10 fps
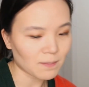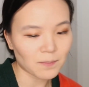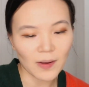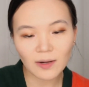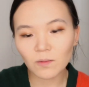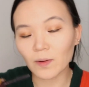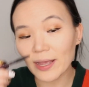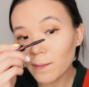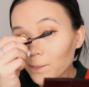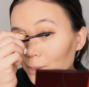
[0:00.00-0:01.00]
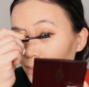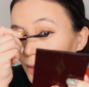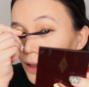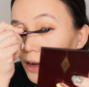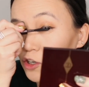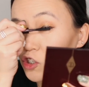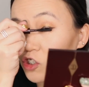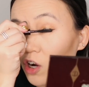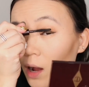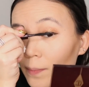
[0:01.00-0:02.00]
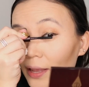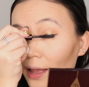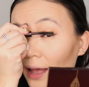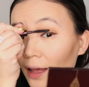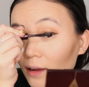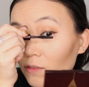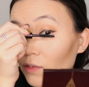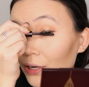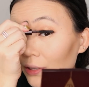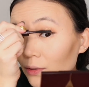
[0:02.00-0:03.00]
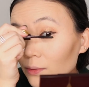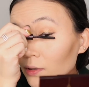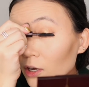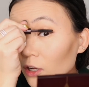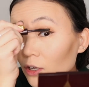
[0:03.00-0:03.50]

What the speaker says: And by the way, a shopping hack for you,